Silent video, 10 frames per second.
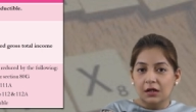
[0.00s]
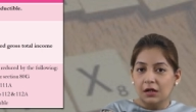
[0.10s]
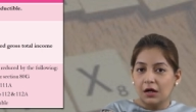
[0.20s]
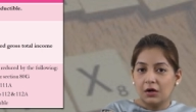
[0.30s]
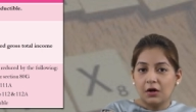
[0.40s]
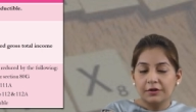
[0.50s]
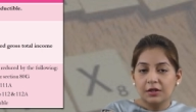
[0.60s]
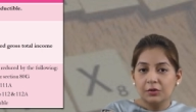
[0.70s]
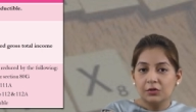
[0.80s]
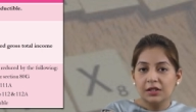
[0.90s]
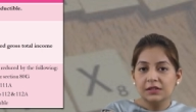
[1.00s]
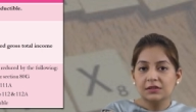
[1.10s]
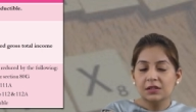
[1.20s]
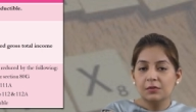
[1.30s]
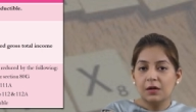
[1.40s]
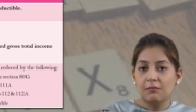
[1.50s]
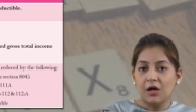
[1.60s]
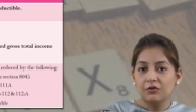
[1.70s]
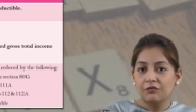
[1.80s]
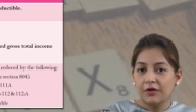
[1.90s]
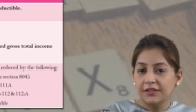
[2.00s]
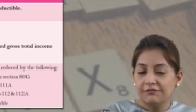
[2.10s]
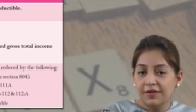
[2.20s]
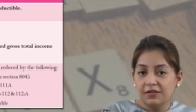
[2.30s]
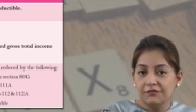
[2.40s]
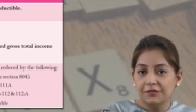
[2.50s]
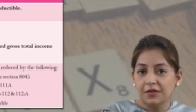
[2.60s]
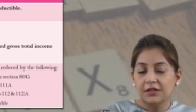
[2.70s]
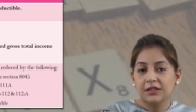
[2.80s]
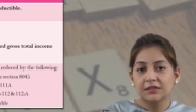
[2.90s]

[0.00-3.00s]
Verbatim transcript: uh, contributing some amount for the welfare